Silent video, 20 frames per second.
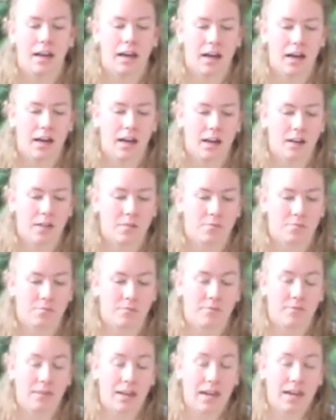
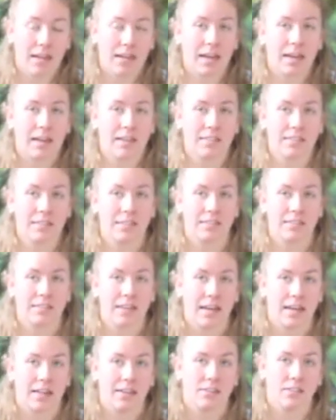And again, as I
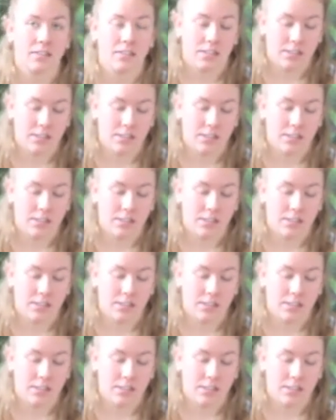said,